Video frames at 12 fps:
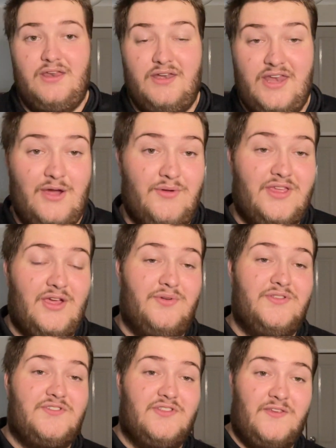Now we go
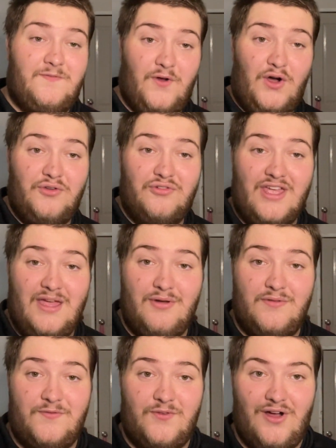into the final game
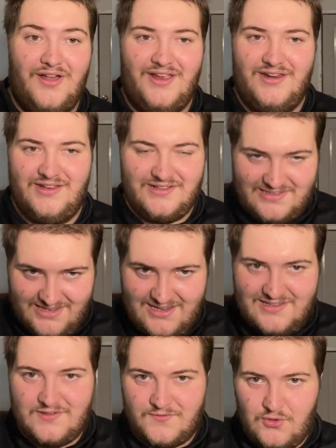on Friday, and it
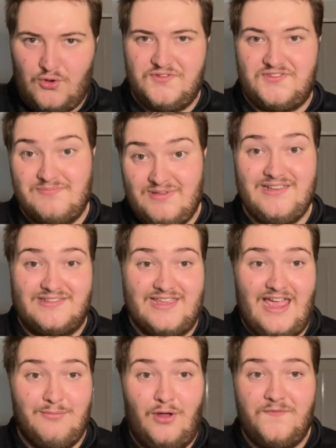is, of course, the biggest
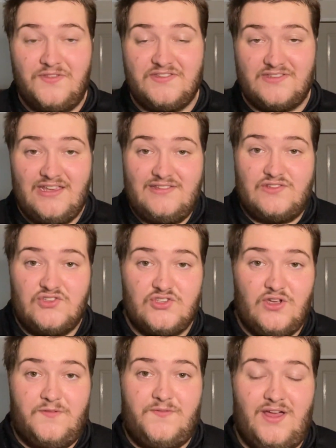game of the season
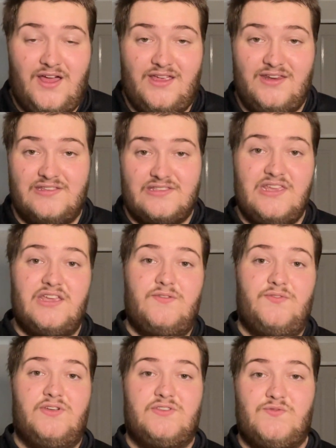so far. It is second
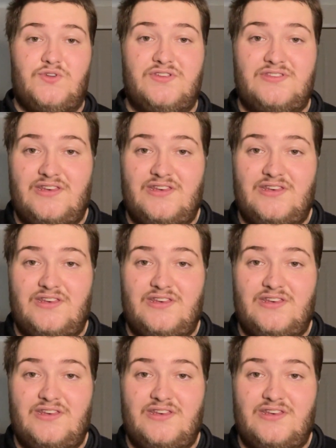versus first.